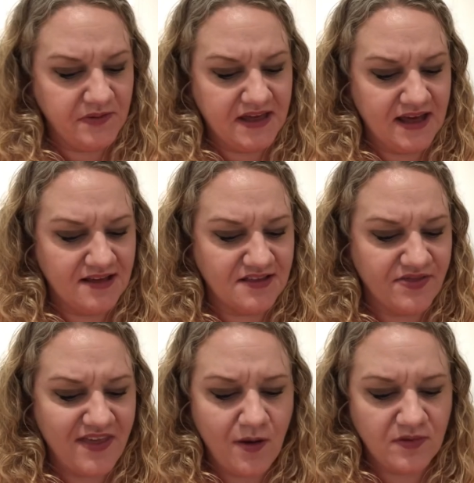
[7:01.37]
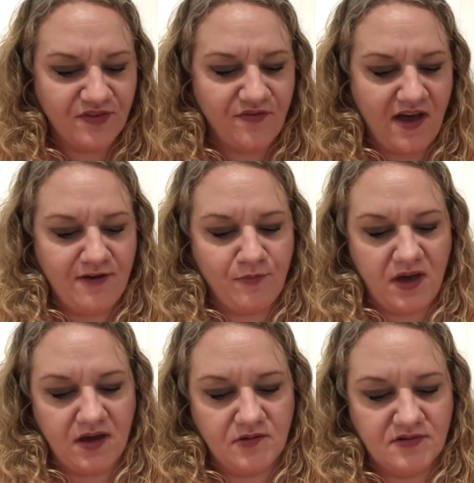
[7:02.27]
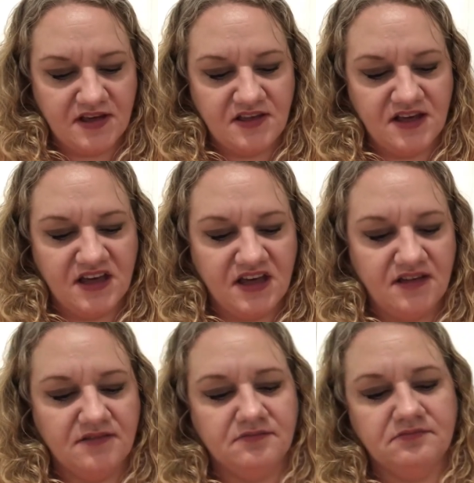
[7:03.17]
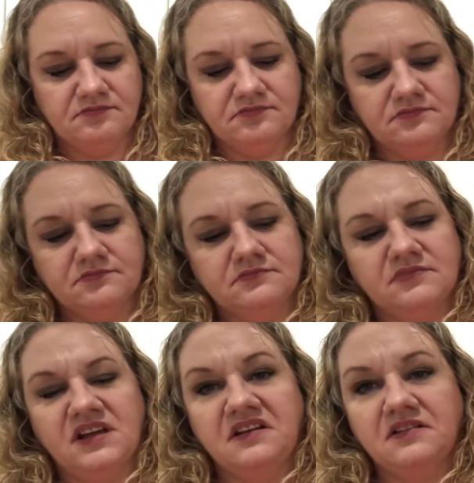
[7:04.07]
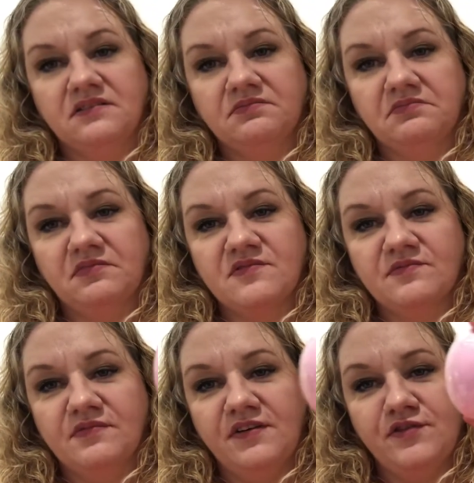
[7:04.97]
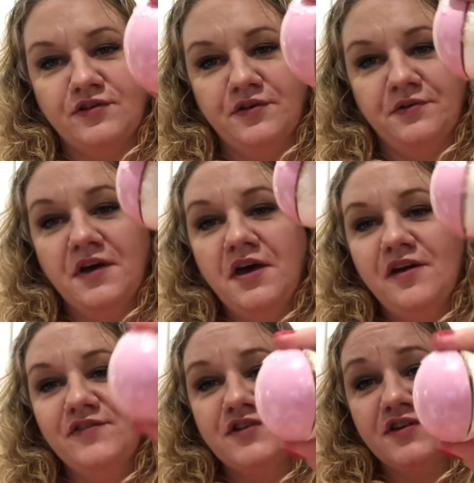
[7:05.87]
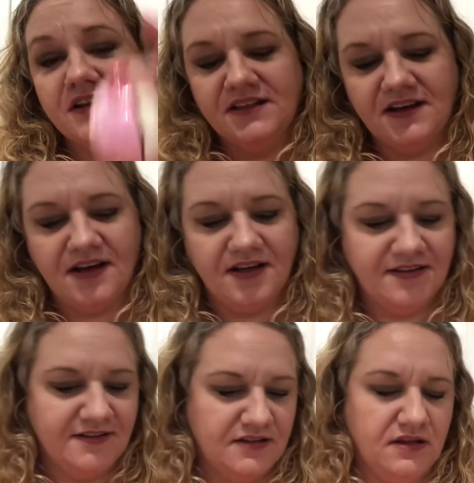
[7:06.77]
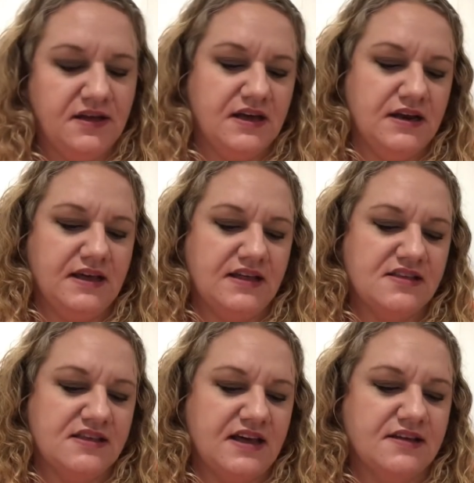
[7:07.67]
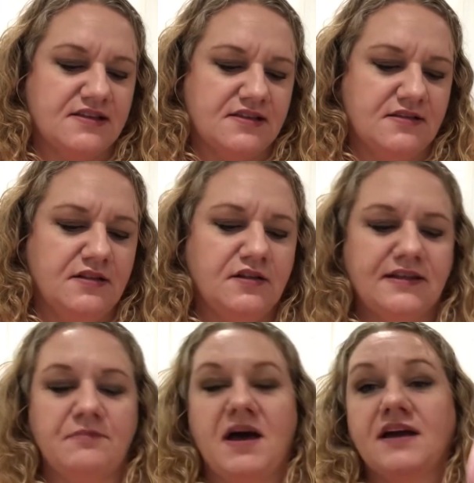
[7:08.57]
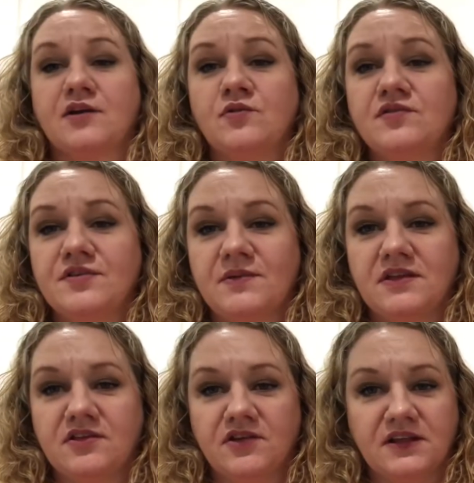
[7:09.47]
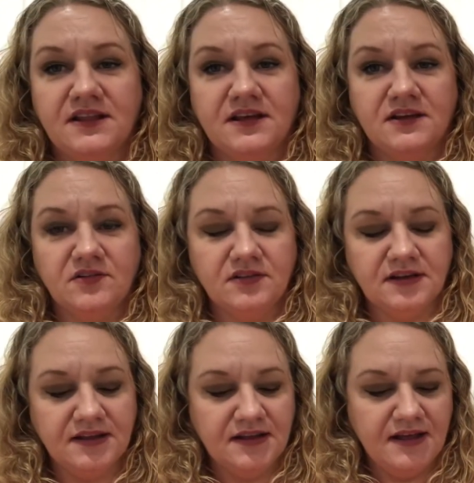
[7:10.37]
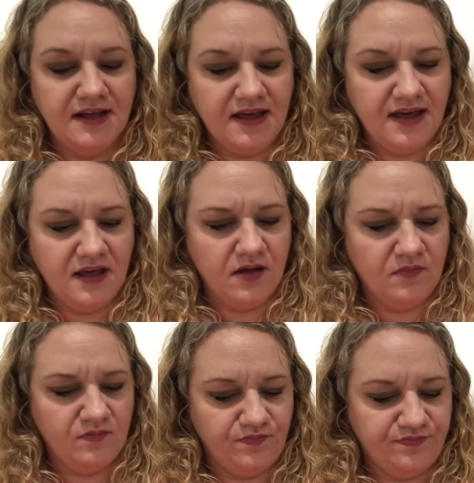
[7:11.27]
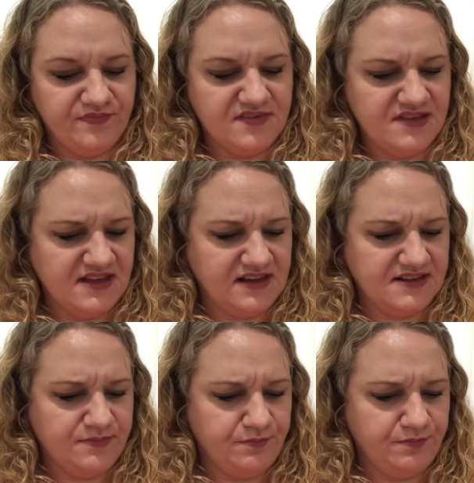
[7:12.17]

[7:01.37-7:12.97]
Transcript: guys, that was £5 and you get kind of, if you do it like that, you kind of get six. They look like macarons when you do it like that, don't they? Six,